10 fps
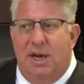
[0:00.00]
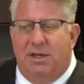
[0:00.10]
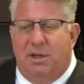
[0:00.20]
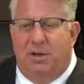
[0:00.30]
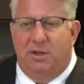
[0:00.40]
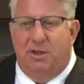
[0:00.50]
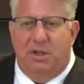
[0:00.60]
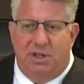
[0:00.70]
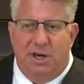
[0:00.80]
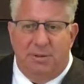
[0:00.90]
So there's
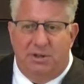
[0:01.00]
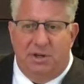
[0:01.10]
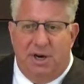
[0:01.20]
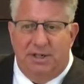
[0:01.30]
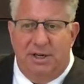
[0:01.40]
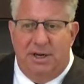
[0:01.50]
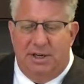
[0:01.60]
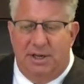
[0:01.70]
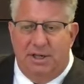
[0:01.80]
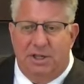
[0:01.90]
2 types of trust:
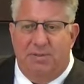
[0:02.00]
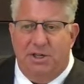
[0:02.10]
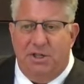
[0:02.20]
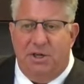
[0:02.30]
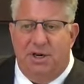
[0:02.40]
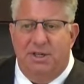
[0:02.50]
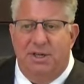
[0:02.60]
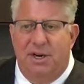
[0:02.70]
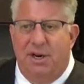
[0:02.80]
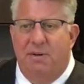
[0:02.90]
an express trust
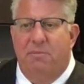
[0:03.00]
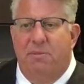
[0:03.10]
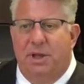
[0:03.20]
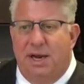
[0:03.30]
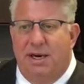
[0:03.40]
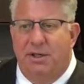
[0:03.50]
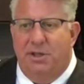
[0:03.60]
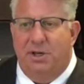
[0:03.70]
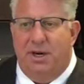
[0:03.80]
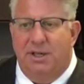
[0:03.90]
and an implied
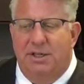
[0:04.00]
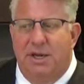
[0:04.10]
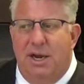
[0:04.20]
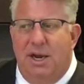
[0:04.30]
trust.